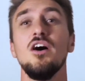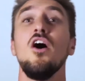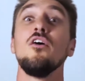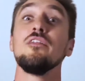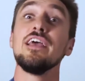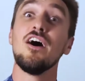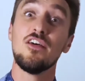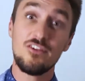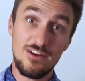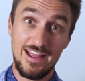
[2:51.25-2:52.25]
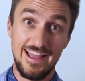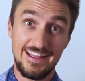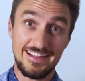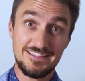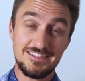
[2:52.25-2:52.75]
On the other
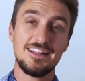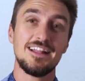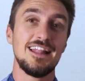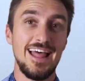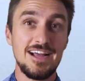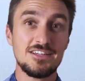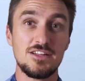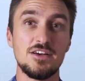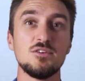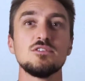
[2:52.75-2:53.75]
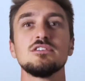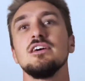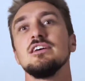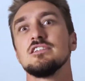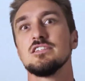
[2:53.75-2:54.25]
hand, lactulose
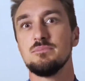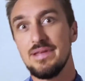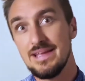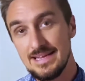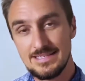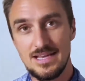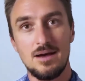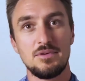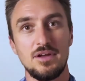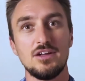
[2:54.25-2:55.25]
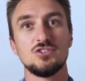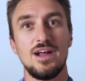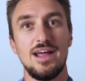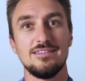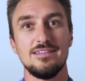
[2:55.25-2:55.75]
speeds up gut
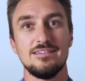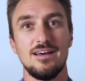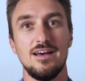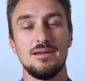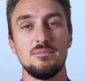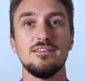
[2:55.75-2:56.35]
transit time.